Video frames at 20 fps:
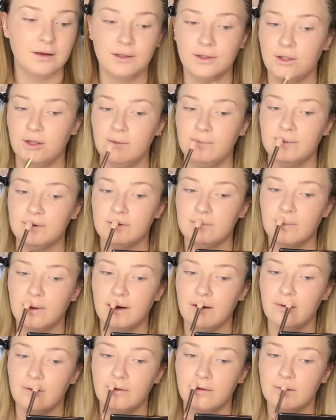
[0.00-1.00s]
Cupid's
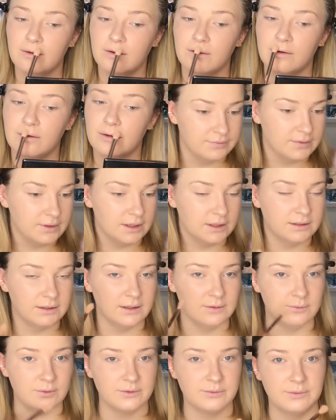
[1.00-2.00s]
bow, and
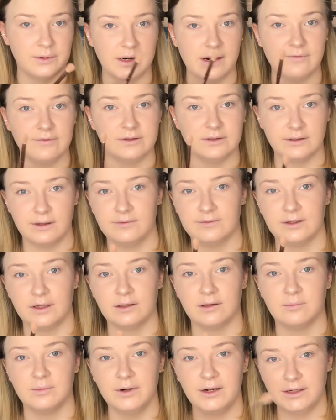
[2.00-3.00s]
then with whatever is left
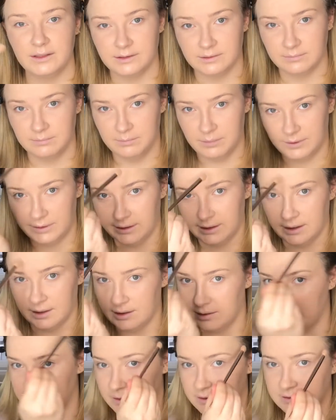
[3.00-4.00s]
on the brush, putting it
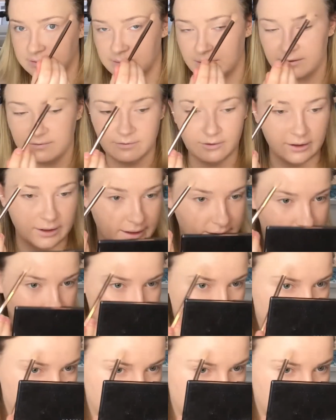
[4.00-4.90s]
up onto my forehead.